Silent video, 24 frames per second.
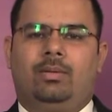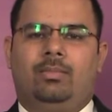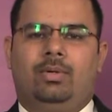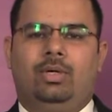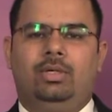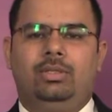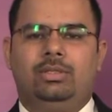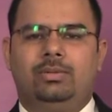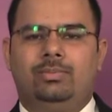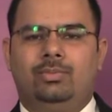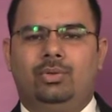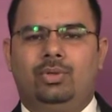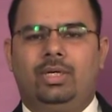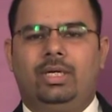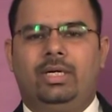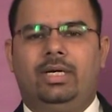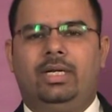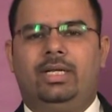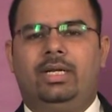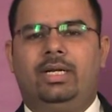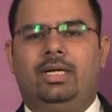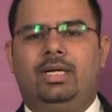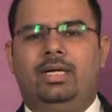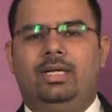Because smoking
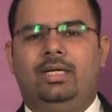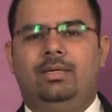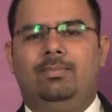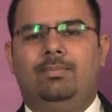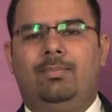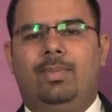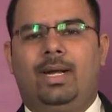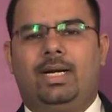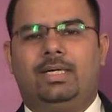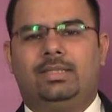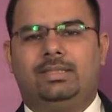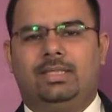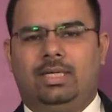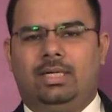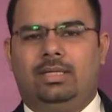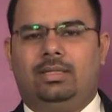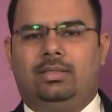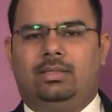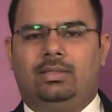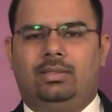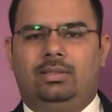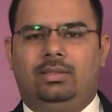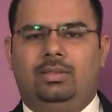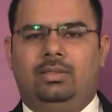directly impacts
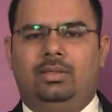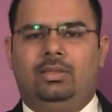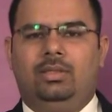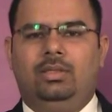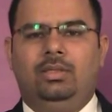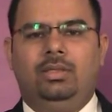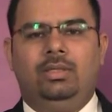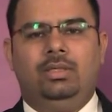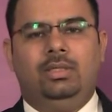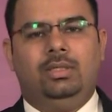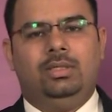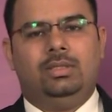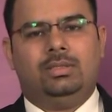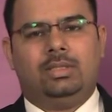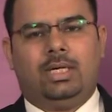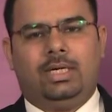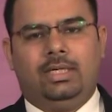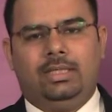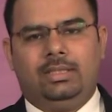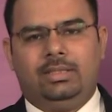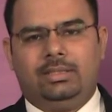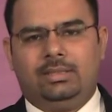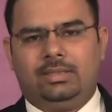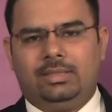health,
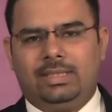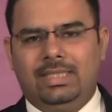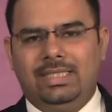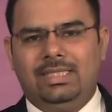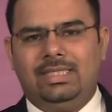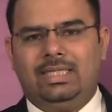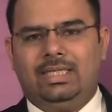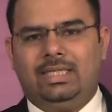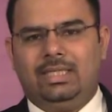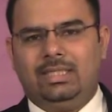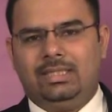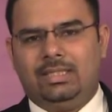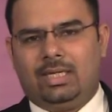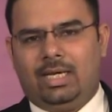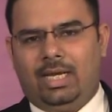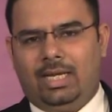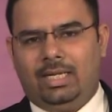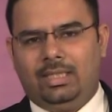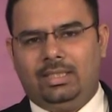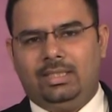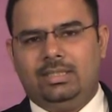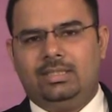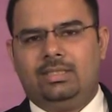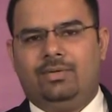and since
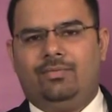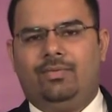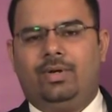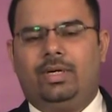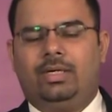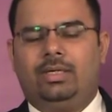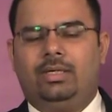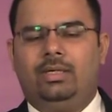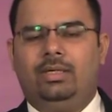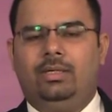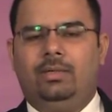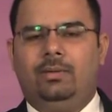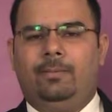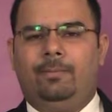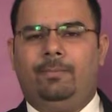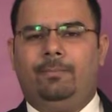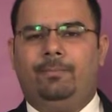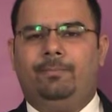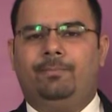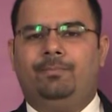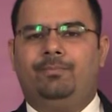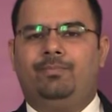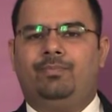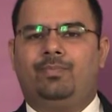health is affected,
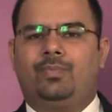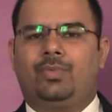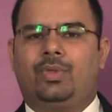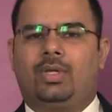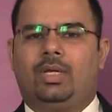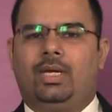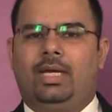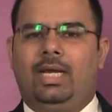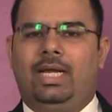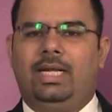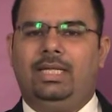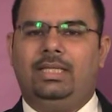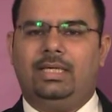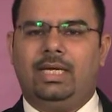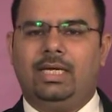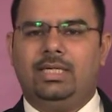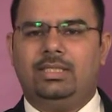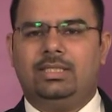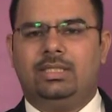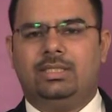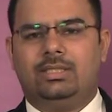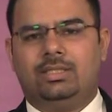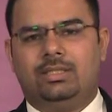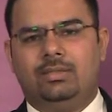
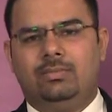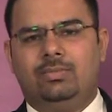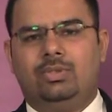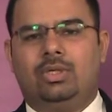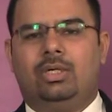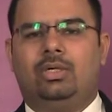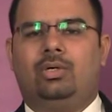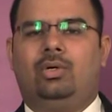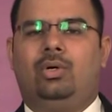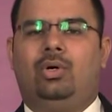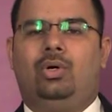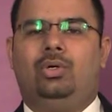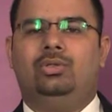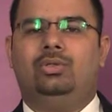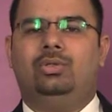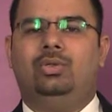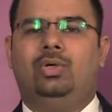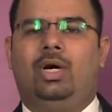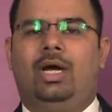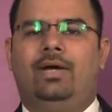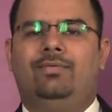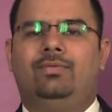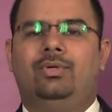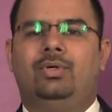healthcare systems
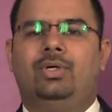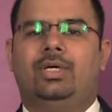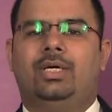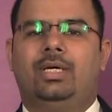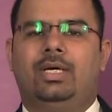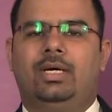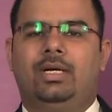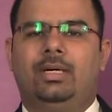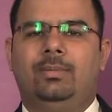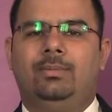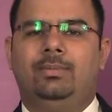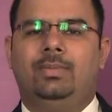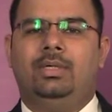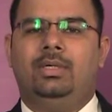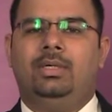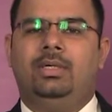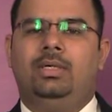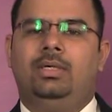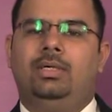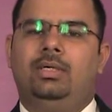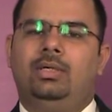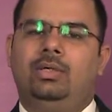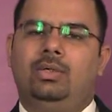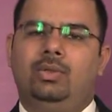also have to gear up
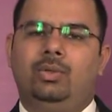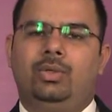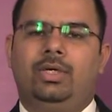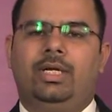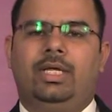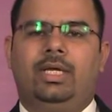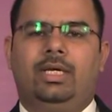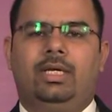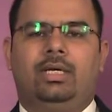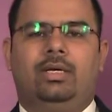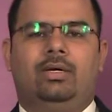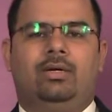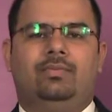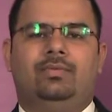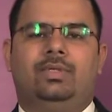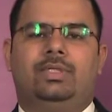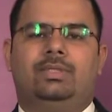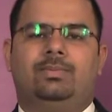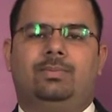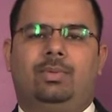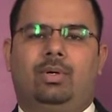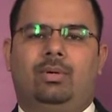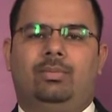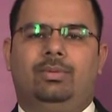to take care of
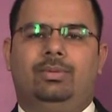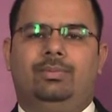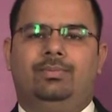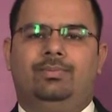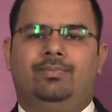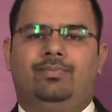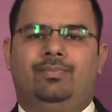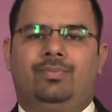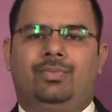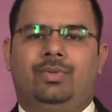this problem.